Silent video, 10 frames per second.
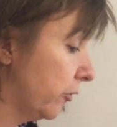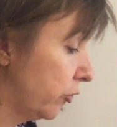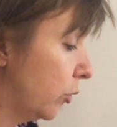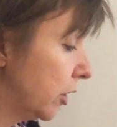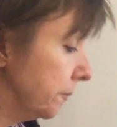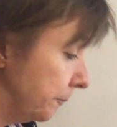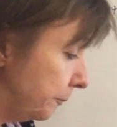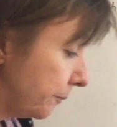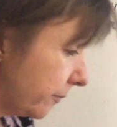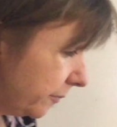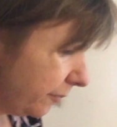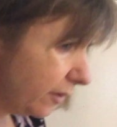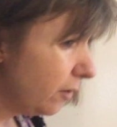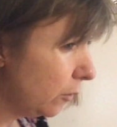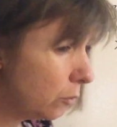store.
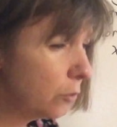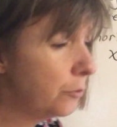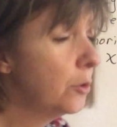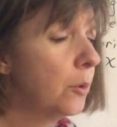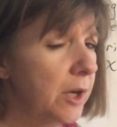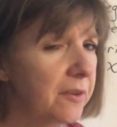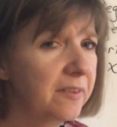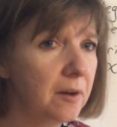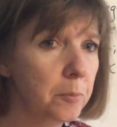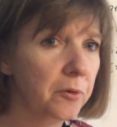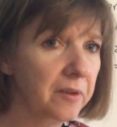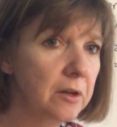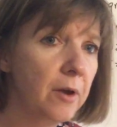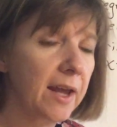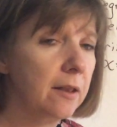So if you go into Staples and
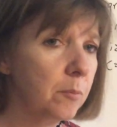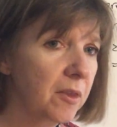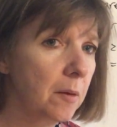you hand them